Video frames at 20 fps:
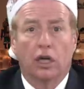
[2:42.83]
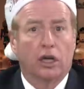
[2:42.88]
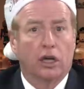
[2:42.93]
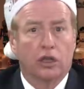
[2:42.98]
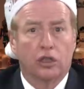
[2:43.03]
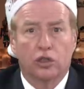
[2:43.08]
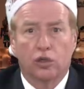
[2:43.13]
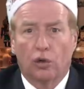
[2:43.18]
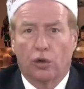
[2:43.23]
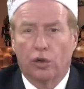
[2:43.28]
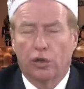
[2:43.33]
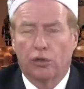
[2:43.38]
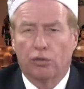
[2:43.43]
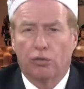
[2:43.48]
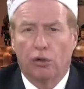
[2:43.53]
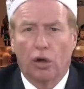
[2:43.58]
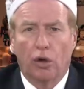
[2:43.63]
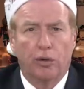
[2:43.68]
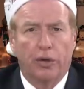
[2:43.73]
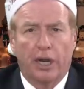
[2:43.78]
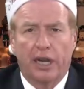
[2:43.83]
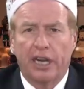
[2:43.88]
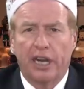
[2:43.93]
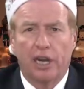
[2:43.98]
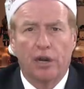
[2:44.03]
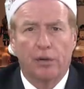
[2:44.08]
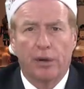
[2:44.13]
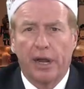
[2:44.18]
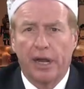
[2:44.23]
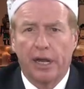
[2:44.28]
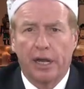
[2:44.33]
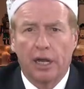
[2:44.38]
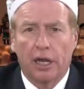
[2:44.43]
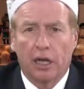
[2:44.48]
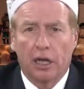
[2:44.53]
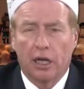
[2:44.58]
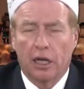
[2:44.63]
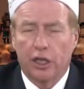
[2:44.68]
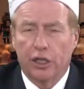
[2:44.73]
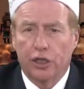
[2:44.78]
not a sore throat, an earache,
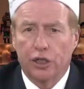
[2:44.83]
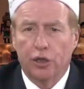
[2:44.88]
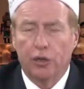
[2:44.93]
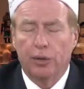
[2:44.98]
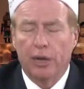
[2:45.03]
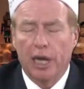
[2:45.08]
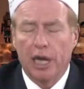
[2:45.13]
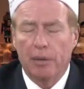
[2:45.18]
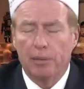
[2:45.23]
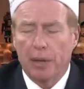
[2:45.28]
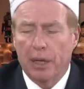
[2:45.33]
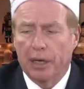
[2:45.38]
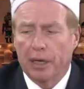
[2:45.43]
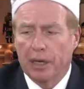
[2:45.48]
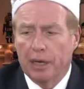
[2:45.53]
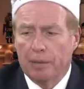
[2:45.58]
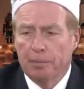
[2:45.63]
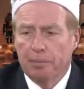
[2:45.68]
you name it.